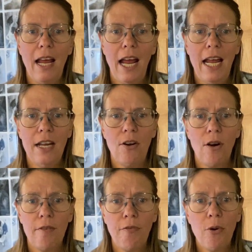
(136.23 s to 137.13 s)
And
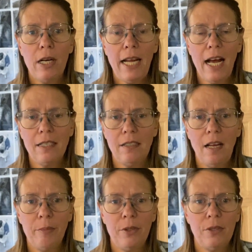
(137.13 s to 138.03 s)
our forecast
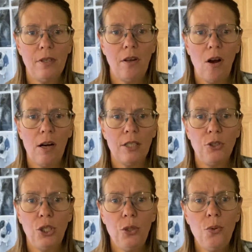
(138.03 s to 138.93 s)
numbers are
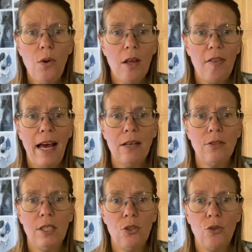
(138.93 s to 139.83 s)

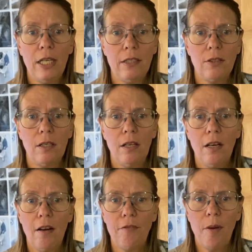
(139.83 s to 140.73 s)
2,000 drinks
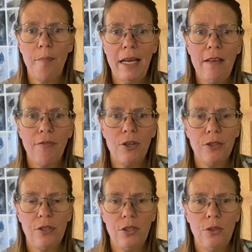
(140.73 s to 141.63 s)
from May
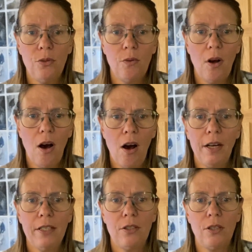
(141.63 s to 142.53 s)
1st to
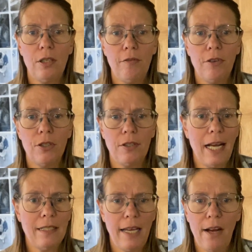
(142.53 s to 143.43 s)
August 31st.
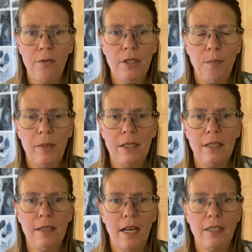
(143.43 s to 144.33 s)
That's how this
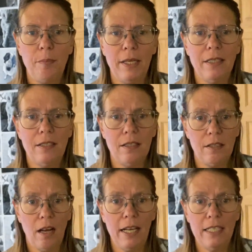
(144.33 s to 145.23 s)
business has been
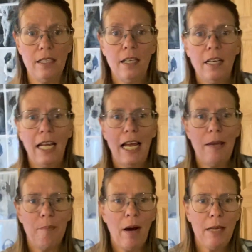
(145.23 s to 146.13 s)
designed.
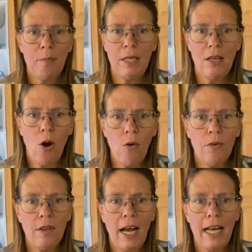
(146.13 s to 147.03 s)
It might be
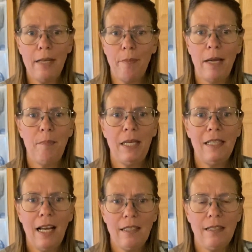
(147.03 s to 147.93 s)
over that, it might be
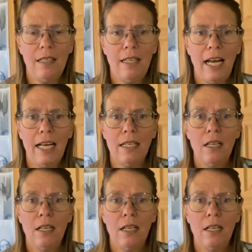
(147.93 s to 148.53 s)
less than that,